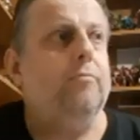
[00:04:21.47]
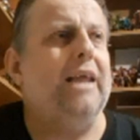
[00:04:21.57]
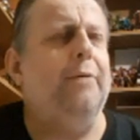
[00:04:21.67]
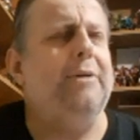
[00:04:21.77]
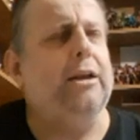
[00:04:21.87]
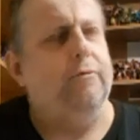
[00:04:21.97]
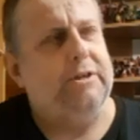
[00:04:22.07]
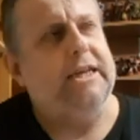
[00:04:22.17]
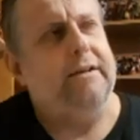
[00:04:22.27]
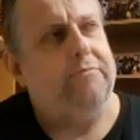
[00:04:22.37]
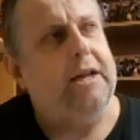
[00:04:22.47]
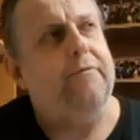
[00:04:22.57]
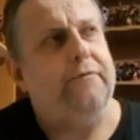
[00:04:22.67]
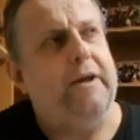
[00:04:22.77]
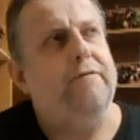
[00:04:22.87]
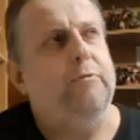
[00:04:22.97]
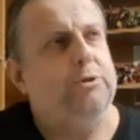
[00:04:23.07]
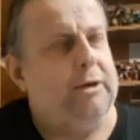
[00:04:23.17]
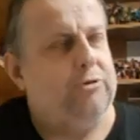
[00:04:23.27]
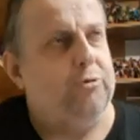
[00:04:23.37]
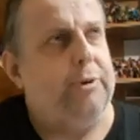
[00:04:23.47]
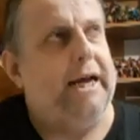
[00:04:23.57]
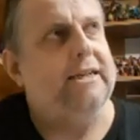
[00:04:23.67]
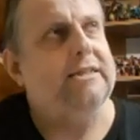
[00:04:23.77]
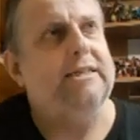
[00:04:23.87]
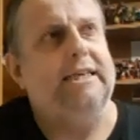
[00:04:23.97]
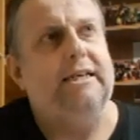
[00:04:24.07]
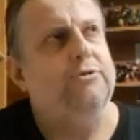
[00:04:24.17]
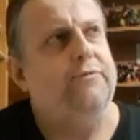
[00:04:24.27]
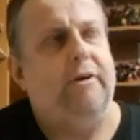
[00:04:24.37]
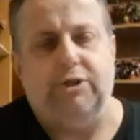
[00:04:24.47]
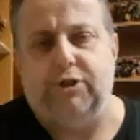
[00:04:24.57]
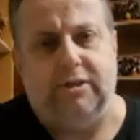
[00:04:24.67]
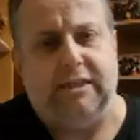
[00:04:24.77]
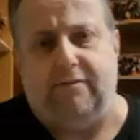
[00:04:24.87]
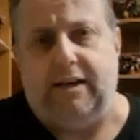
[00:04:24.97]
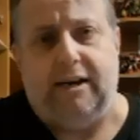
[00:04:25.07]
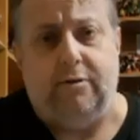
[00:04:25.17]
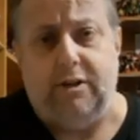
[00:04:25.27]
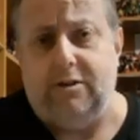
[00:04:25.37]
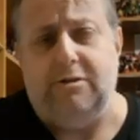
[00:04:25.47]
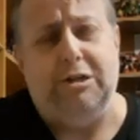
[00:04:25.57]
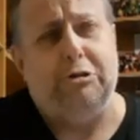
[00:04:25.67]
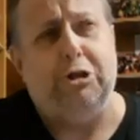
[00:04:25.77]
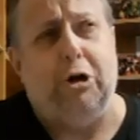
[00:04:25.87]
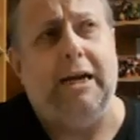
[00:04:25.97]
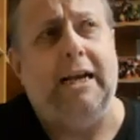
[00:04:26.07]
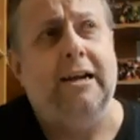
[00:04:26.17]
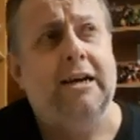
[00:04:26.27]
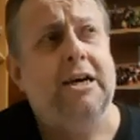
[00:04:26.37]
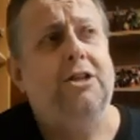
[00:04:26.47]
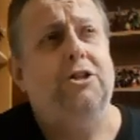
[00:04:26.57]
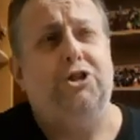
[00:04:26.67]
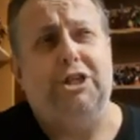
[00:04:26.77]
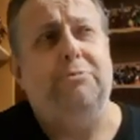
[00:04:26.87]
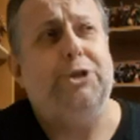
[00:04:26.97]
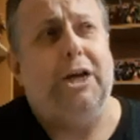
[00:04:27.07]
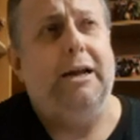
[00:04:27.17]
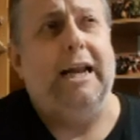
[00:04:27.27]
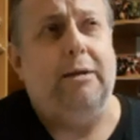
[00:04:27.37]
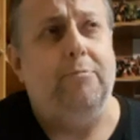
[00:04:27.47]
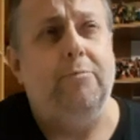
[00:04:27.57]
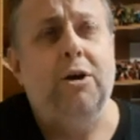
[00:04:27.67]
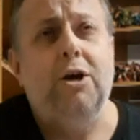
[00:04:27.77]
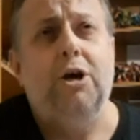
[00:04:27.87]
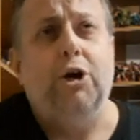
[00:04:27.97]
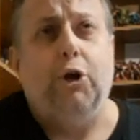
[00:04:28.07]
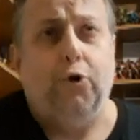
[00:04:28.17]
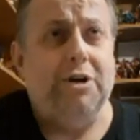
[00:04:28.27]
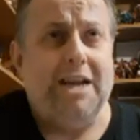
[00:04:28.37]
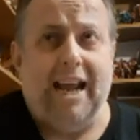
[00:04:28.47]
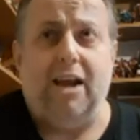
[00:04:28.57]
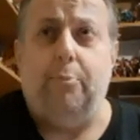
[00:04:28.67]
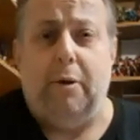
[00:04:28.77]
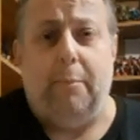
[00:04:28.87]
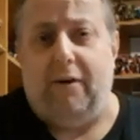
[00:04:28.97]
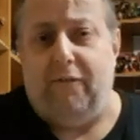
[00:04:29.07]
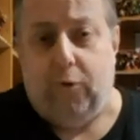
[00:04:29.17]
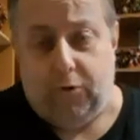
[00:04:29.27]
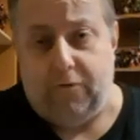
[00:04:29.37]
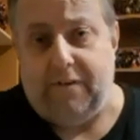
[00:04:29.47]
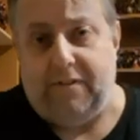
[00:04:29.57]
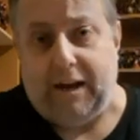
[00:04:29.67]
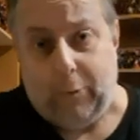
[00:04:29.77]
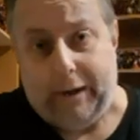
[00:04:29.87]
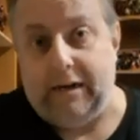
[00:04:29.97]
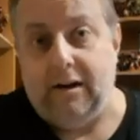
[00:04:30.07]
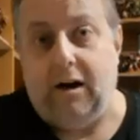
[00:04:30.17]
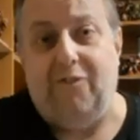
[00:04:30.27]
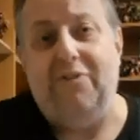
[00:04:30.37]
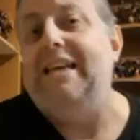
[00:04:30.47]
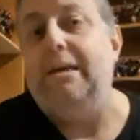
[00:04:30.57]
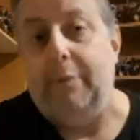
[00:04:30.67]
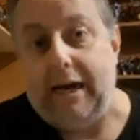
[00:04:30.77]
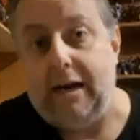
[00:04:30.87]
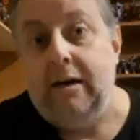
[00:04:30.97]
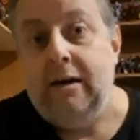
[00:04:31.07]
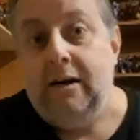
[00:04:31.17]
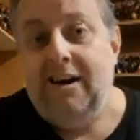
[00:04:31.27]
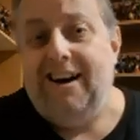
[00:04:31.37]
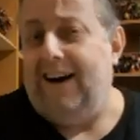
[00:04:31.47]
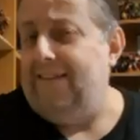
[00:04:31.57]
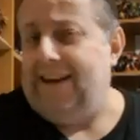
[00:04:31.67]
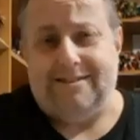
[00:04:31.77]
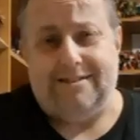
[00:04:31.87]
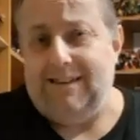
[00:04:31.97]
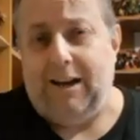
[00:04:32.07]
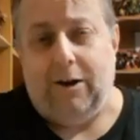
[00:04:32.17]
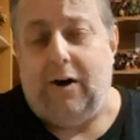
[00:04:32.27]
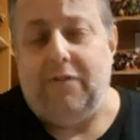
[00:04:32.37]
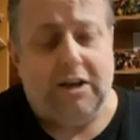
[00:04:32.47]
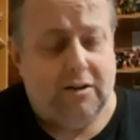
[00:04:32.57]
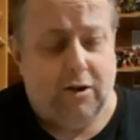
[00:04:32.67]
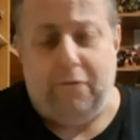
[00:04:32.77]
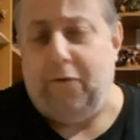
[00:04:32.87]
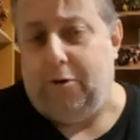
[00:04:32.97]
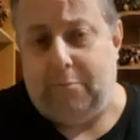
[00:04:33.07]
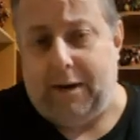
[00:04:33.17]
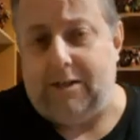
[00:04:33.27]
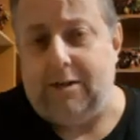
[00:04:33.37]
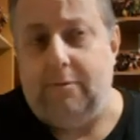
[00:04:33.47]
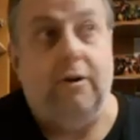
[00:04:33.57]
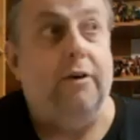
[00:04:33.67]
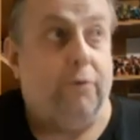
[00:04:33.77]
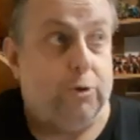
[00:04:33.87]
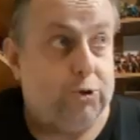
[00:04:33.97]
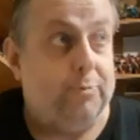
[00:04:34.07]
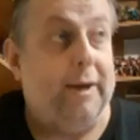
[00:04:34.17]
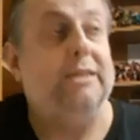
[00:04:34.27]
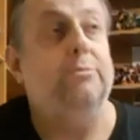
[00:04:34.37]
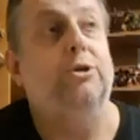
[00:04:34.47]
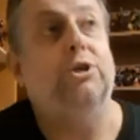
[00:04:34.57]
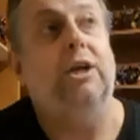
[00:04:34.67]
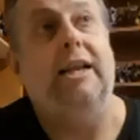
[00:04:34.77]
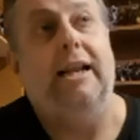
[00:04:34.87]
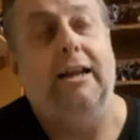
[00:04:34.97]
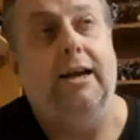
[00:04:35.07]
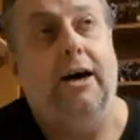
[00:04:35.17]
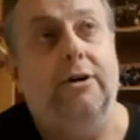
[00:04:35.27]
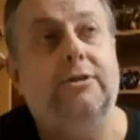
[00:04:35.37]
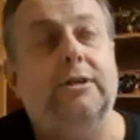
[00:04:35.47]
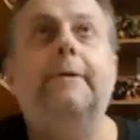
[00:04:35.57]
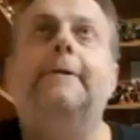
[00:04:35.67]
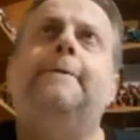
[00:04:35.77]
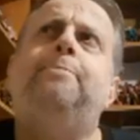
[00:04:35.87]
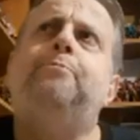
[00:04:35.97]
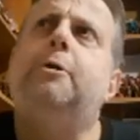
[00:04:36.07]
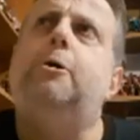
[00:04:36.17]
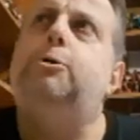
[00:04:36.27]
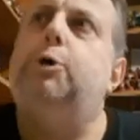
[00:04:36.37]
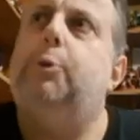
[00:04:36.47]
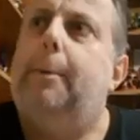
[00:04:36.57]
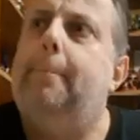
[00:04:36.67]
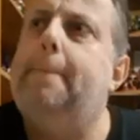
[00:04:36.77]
I mean, obviously, if it was Metroplex, he is very sought after now, and you're talking, the cheapest you can get him, good nick, will be about 450 quid off eBay, and that's, and then you got Fortress Maximus, and then you got, who's the other one?